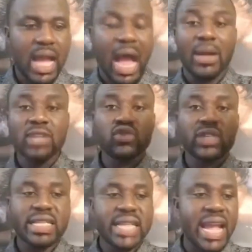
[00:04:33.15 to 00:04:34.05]
I want to
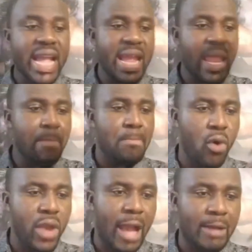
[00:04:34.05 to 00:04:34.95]
stay in
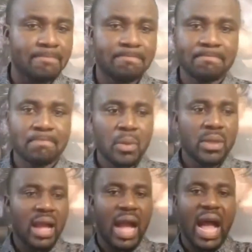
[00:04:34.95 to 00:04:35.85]
Boya
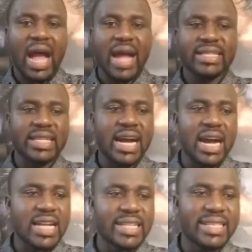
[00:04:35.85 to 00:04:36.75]
and
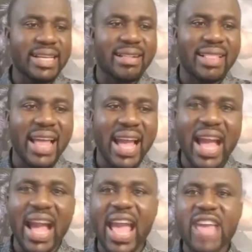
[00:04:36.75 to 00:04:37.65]

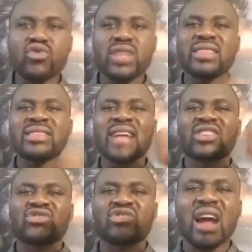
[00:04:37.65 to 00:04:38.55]
declare a
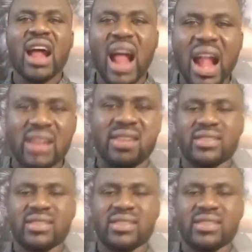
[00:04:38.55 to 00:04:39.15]
unilateral